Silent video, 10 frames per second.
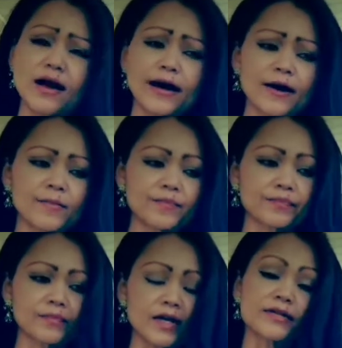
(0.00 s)

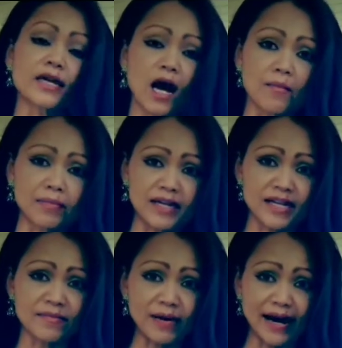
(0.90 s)
um, is
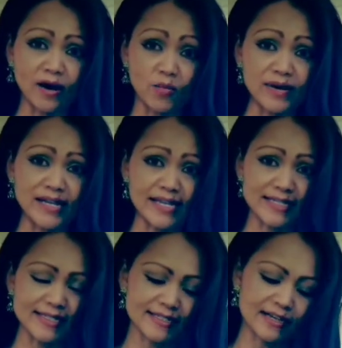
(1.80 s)
accompanied by
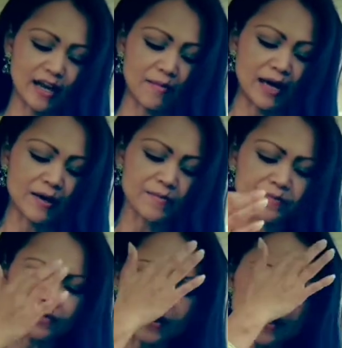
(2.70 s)
obedience. Amen.
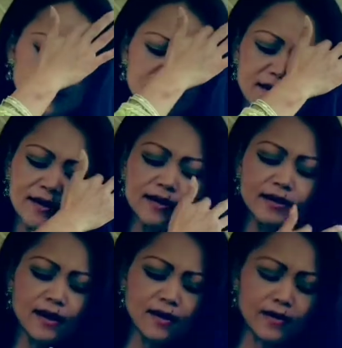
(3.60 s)

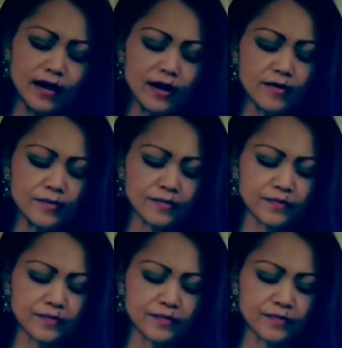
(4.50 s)
All right.